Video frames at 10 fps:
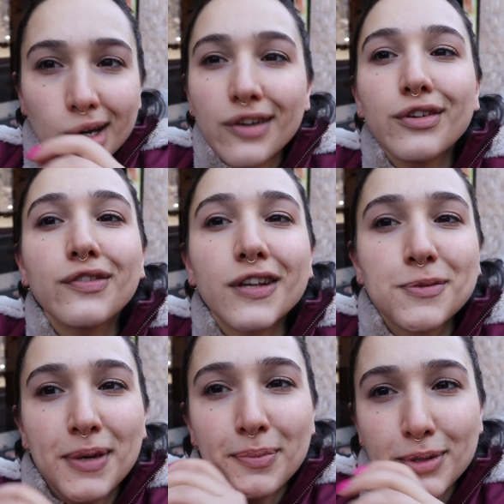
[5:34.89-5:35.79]
I don't even know if
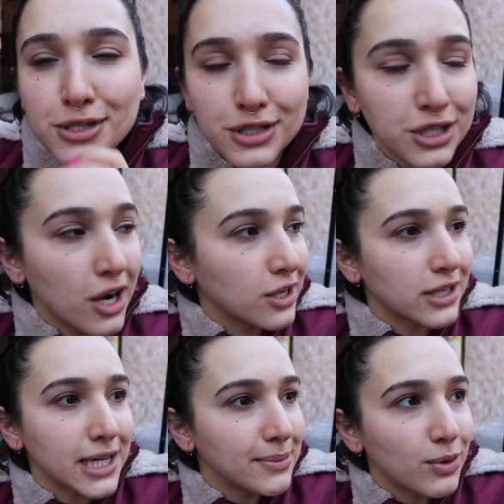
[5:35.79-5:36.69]
that's pimples or
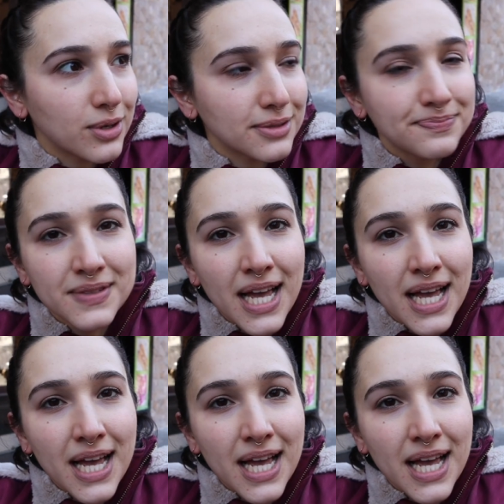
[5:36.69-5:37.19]
chocolate anymore.